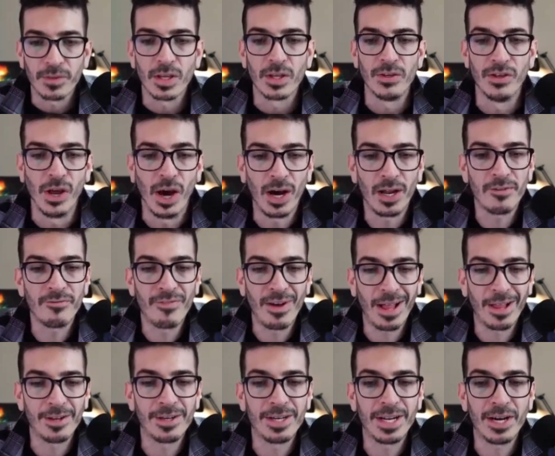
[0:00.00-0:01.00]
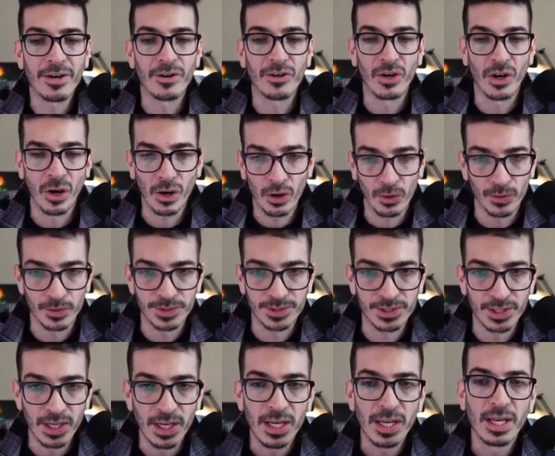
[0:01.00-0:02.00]
Non-validator
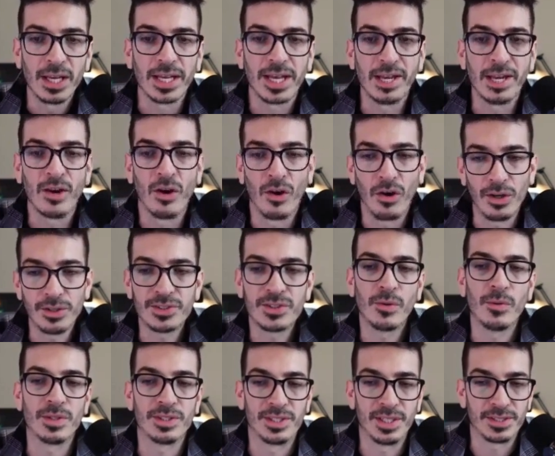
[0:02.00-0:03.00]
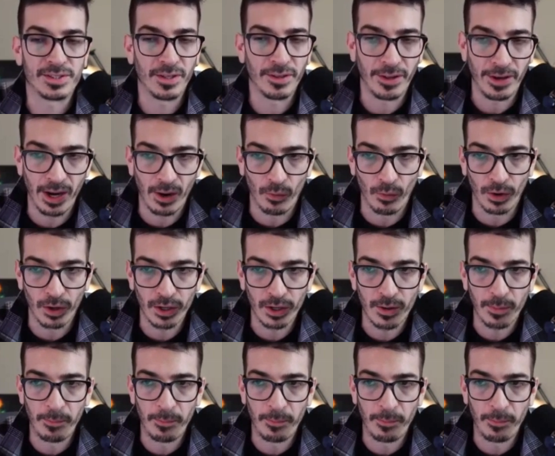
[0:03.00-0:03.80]
nodes can also exist in the network,